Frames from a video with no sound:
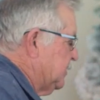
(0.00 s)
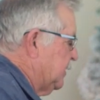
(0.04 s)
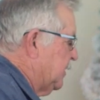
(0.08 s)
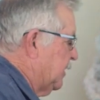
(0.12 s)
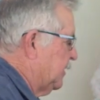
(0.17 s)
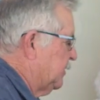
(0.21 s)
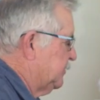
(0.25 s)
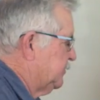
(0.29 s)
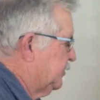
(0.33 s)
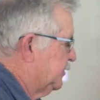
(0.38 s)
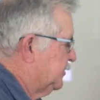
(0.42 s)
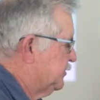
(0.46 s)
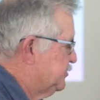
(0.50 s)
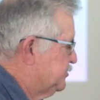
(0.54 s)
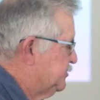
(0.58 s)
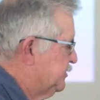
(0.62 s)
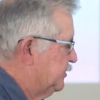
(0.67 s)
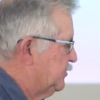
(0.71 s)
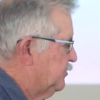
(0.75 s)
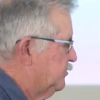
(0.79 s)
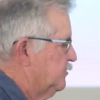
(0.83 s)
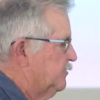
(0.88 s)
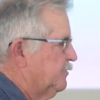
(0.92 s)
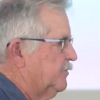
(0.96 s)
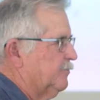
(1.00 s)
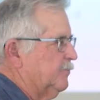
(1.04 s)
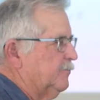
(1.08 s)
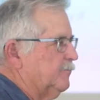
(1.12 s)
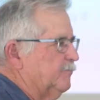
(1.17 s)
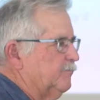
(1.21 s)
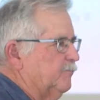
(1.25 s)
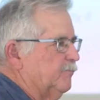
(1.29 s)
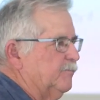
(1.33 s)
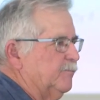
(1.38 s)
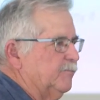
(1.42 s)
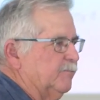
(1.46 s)
to consider,
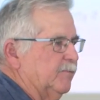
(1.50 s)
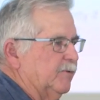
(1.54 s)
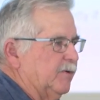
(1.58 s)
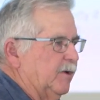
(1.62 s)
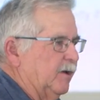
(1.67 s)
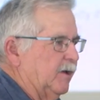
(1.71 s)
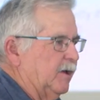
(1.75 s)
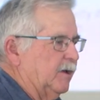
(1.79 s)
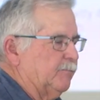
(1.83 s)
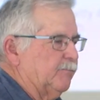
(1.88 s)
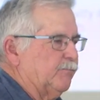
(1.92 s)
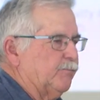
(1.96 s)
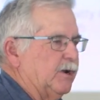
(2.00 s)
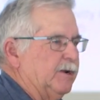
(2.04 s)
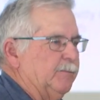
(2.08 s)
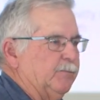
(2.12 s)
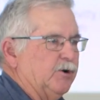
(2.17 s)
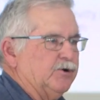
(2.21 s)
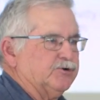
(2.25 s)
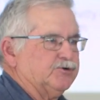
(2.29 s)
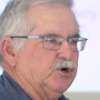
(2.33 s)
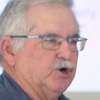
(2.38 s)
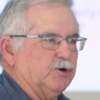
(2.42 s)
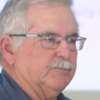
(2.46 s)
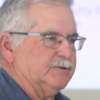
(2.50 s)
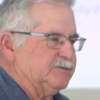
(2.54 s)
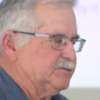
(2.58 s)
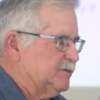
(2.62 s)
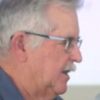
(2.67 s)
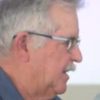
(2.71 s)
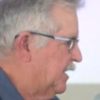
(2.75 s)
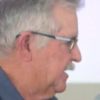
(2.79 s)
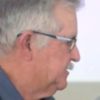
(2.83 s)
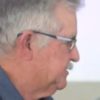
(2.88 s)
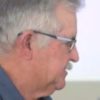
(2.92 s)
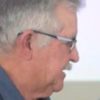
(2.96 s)
pre-emerge
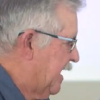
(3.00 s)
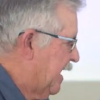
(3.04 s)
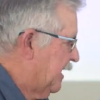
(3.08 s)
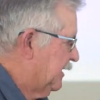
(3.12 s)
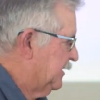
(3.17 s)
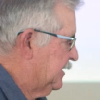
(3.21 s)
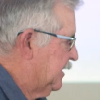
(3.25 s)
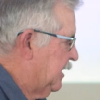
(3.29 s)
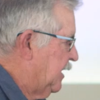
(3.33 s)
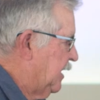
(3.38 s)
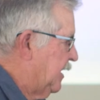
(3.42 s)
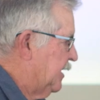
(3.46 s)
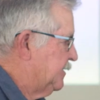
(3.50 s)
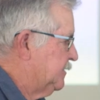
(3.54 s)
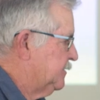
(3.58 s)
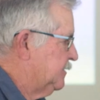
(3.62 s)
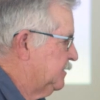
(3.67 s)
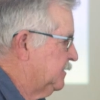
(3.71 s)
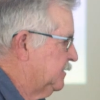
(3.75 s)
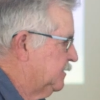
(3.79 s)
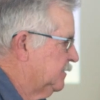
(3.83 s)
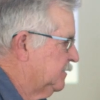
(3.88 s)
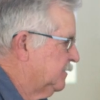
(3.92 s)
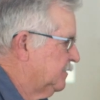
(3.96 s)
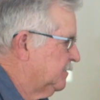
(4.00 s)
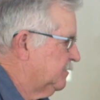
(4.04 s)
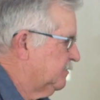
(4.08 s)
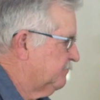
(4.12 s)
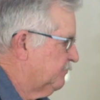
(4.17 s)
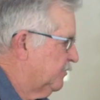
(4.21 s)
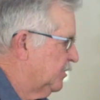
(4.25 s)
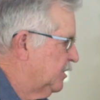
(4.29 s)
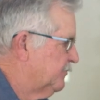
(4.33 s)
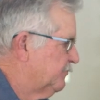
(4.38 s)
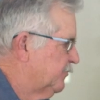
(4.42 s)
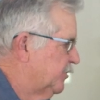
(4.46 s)
herbicides, Allion,
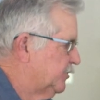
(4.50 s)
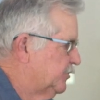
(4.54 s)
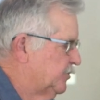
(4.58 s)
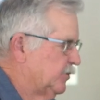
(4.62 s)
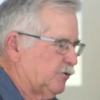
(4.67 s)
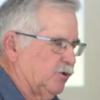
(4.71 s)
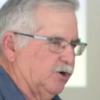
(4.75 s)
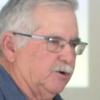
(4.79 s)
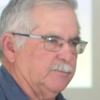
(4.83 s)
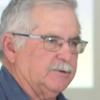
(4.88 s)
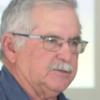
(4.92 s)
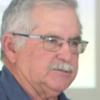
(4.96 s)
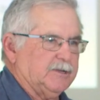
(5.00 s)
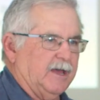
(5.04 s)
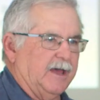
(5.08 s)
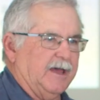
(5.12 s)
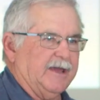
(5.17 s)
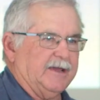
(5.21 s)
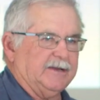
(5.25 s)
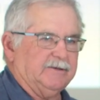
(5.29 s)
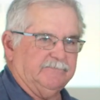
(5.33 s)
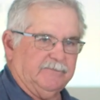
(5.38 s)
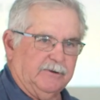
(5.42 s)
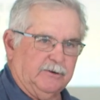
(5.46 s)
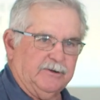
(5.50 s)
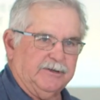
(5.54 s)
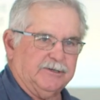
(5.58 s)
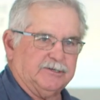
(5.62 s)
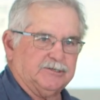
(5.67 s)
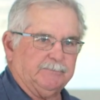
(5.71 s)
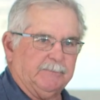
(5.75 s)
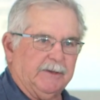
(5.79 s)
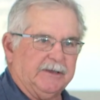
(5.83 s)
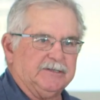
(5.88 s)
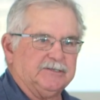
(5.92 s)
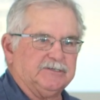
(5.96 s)
very, very good herbicide, very
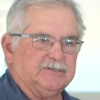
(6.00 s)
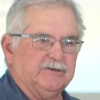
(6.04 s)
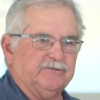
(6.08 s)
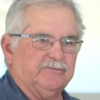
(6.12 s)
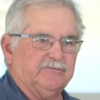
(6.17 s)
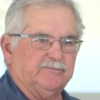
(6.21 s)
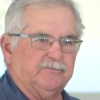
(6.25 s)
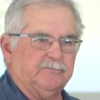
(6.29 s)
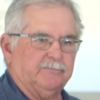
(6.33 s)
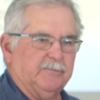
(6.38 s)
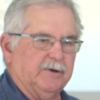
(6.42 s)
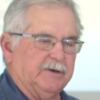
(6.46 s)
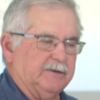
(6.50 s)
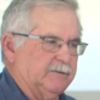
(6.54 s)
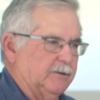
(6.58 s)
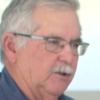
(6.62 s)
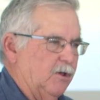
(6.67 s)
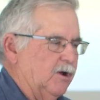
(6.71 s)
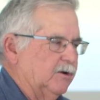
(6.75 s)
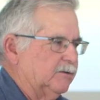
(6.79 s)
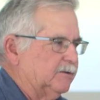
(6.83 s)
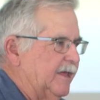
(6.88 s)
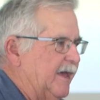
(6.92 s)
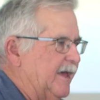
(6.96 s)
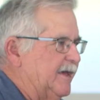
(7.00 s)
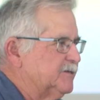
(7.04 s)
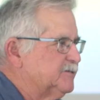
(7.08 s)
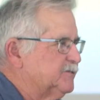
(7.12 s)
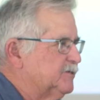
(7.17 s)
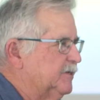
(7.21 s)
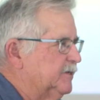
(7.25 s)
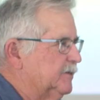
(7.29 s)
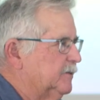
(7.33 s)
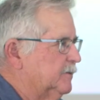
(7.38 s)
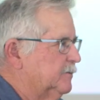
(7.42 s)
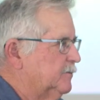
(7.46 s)
expensive, but
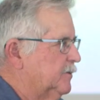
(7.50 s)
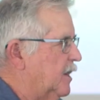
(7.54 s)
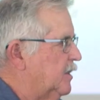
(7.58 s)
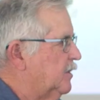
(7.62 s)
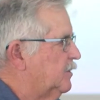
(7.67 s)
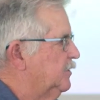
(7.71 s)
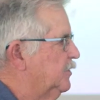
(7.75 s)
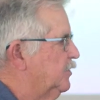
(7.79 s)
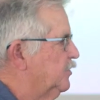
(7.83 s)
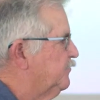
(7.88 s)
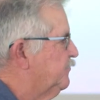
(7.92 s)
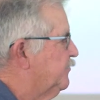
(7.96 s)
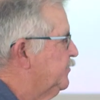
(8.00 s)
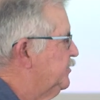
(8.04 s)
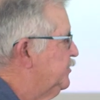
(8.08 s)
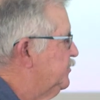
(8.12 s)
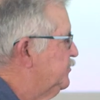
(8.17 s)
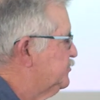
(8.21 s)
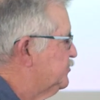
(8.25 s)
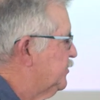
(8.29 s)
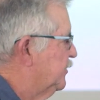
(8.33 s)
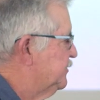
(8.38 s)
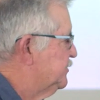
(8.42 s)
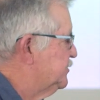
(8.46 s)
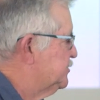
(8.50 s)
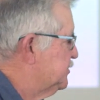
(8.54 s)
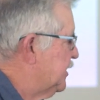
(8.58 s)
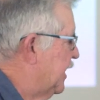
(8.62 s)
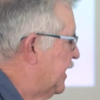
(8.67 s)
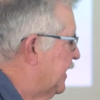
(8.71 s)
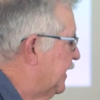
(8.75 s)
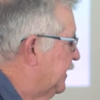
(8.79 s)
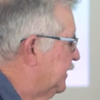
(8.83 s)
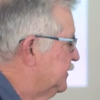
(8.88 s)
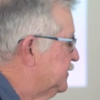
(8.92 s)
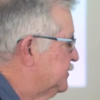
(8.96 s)
long-lasting, not cleared for use on
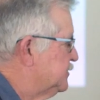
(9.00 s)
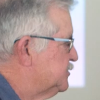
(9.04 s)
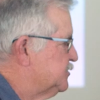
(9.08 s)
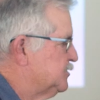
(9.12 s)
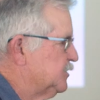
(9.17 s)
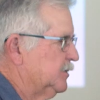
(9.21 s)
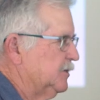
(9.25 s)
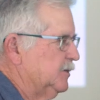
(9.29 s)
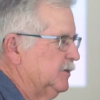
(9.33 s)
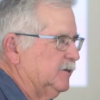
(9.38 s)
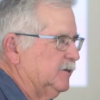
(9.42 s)
sands.